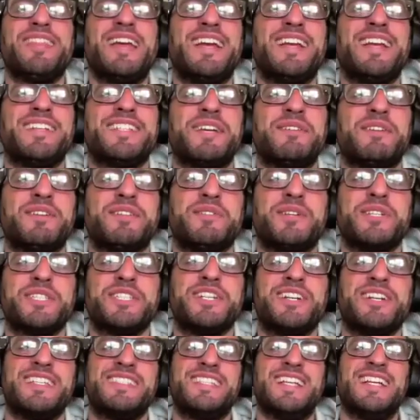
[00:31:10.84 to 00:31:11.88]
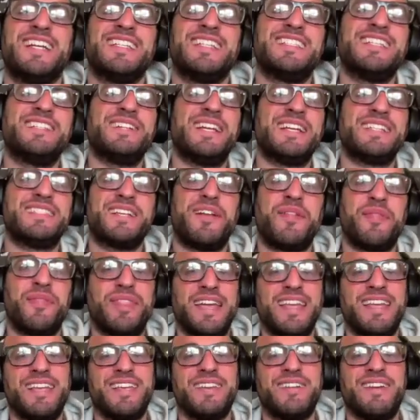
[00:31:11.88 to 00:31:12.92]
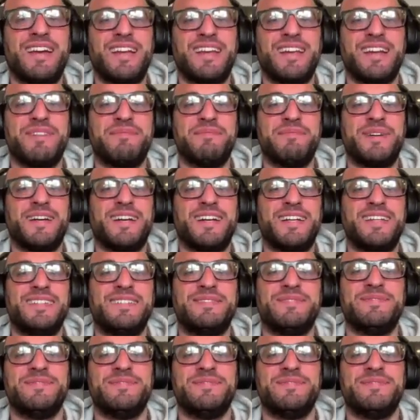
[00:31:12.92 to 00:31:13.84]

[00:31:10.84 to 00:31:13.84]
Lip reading: Thanks so much for watching or listening. Until next time, thank you and goodbye.